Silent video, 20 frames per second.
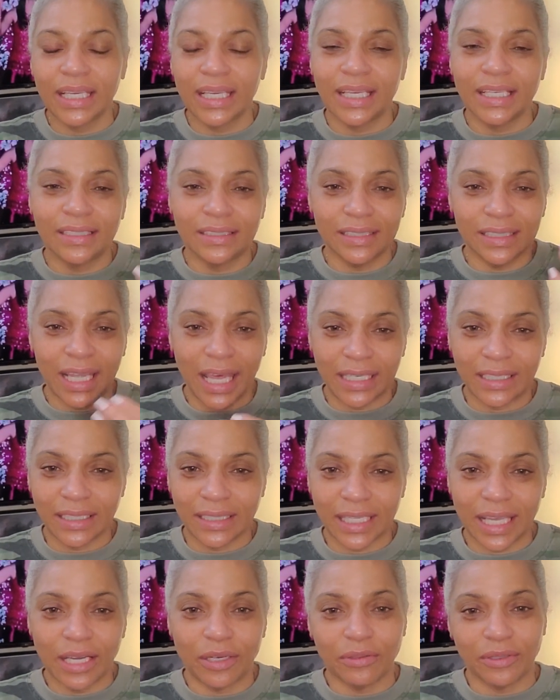it's not
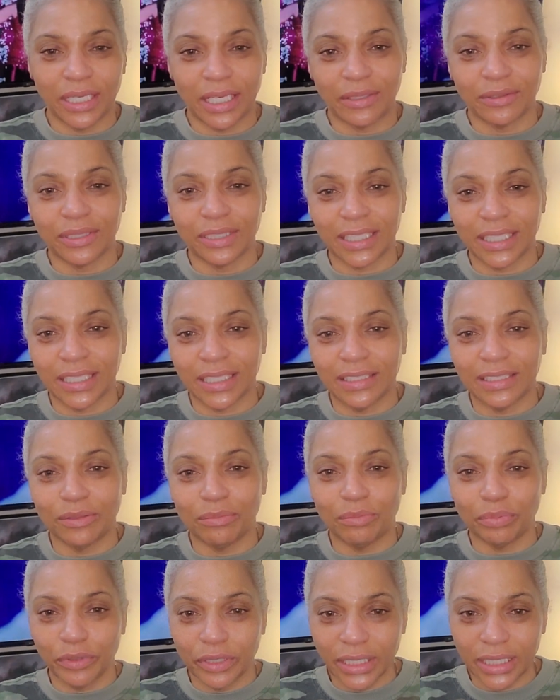allowing our skin to
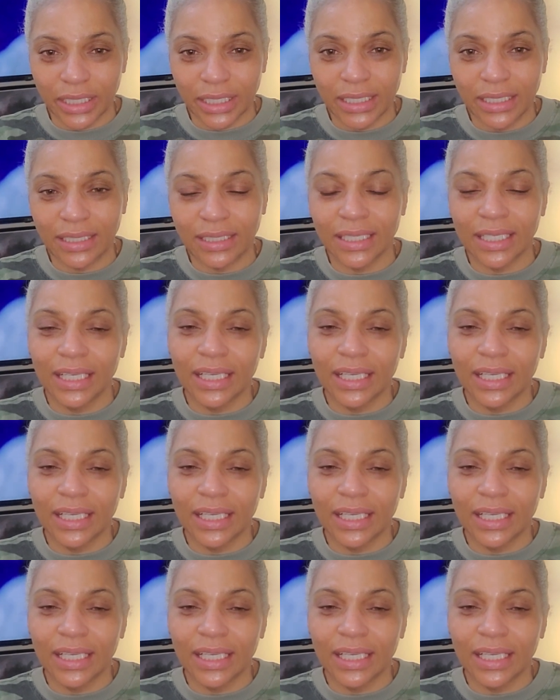breathe,